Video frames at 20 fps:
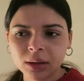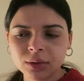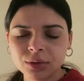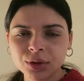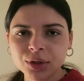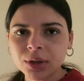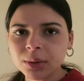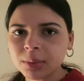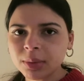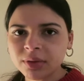
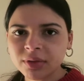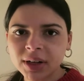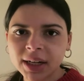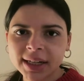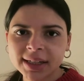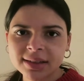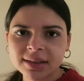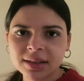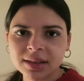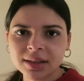
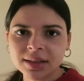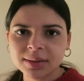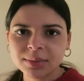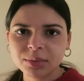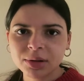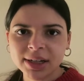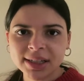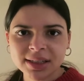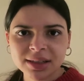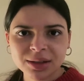supervisor's
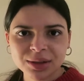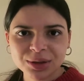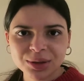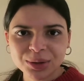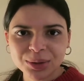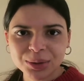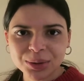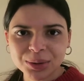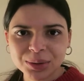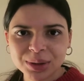present
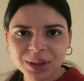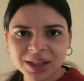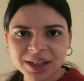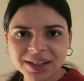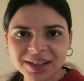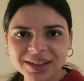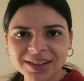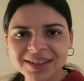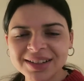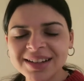
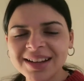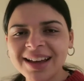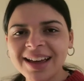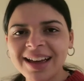sorted.